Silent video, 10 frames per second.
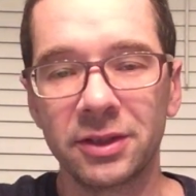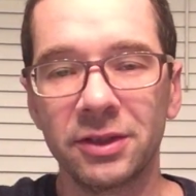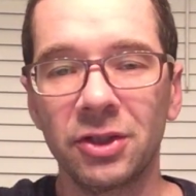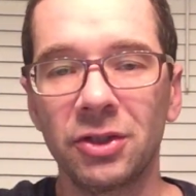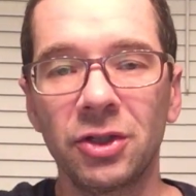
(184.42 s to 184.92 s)

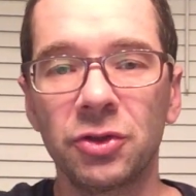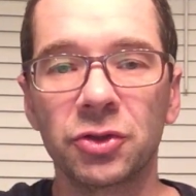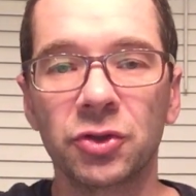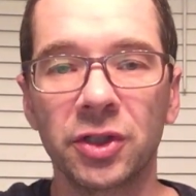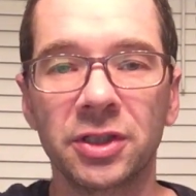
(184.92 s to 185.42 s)
little
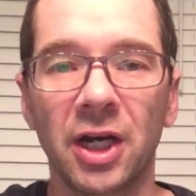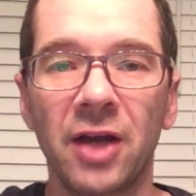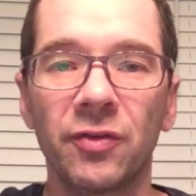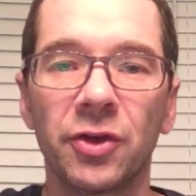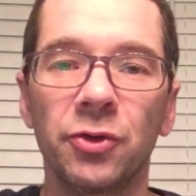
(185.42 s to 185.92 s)
tricks that
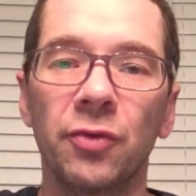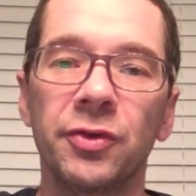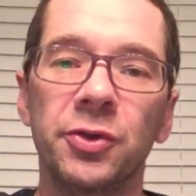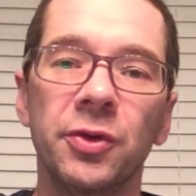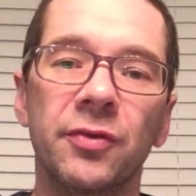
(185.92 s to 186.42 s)
I've learned over
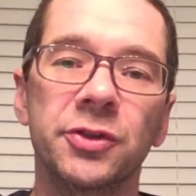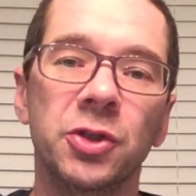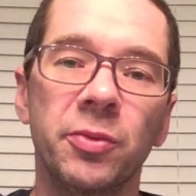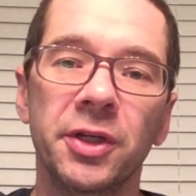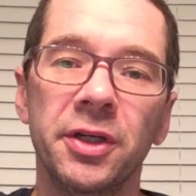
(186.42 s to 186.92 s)
doing it for so
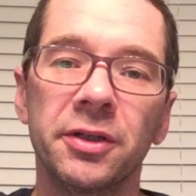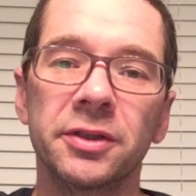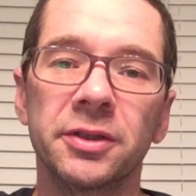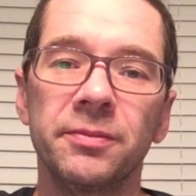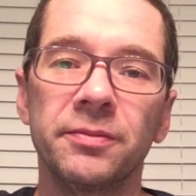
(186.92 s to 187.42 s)
many
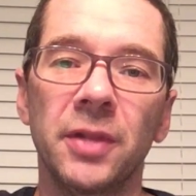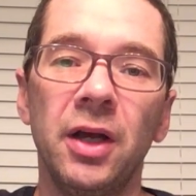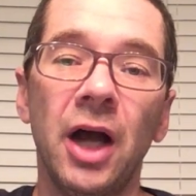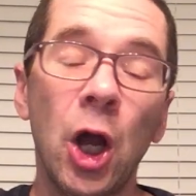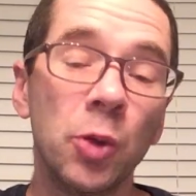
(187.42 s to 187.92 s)
years.
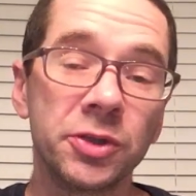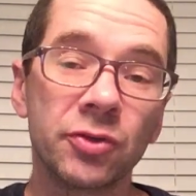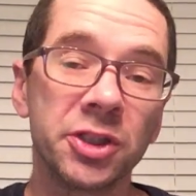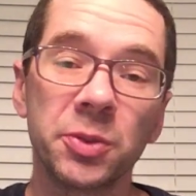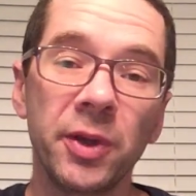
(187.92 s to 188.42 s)
I hope this
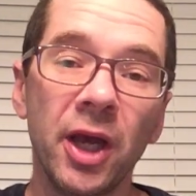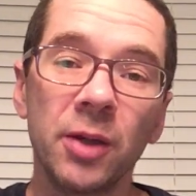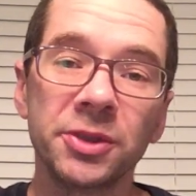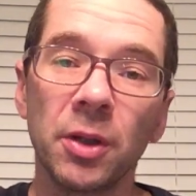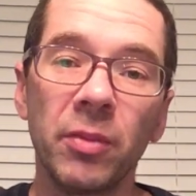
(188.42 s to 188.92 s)
recipe
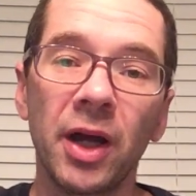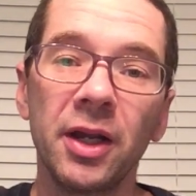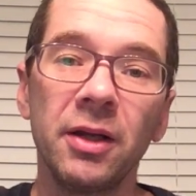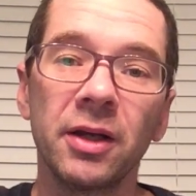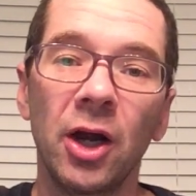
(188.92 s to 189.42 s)
helps
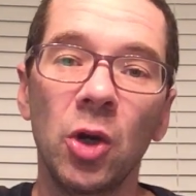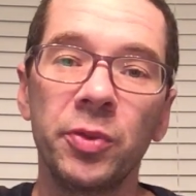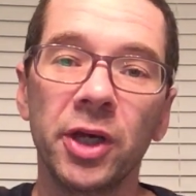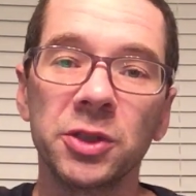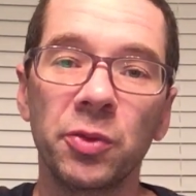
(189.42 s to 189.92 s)
somebody. I hope
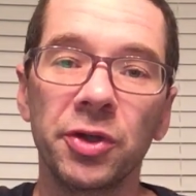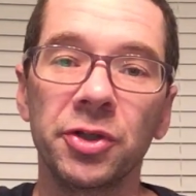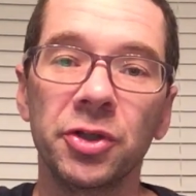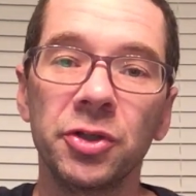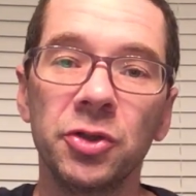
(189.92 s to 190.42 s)
you guys put it to
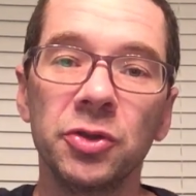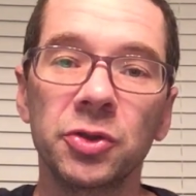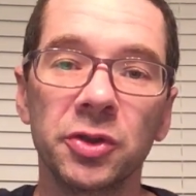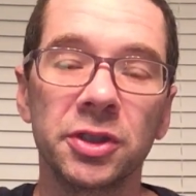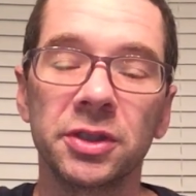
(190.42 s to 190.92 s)
good use,
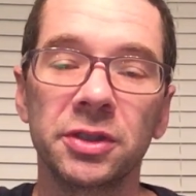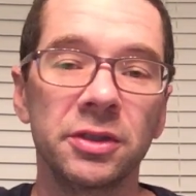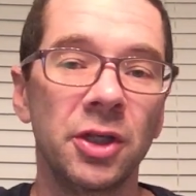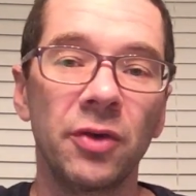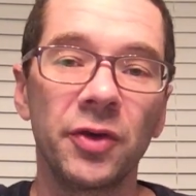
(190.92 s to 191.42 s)
or just
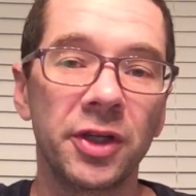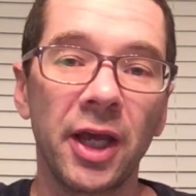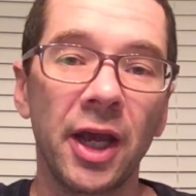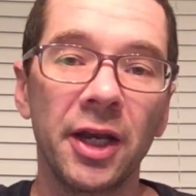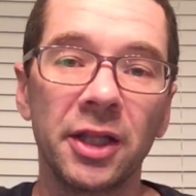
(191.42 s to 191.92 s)
if you
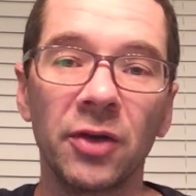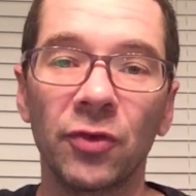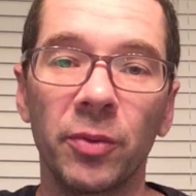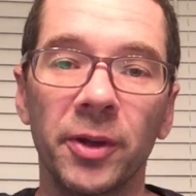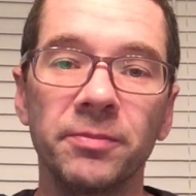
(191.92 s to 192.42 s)
take anything
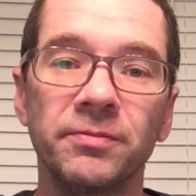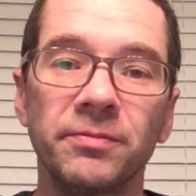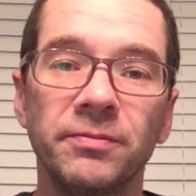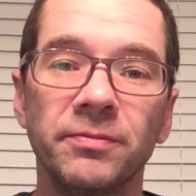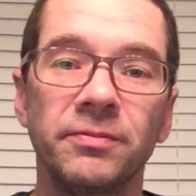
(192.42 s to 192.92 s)
from it,
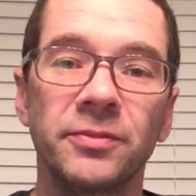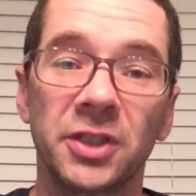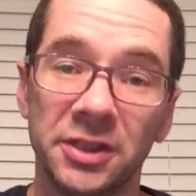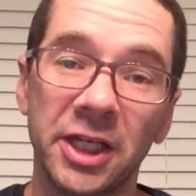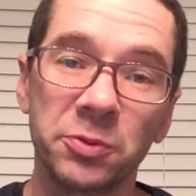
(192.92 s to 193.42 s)

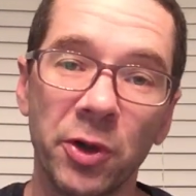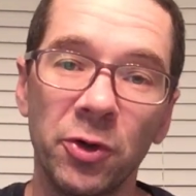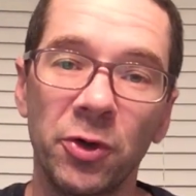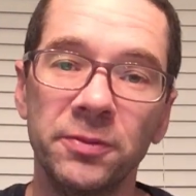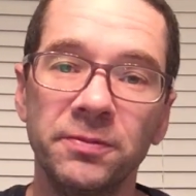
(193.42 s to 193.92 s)
because that's my
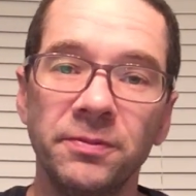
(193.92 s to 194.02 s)
goal.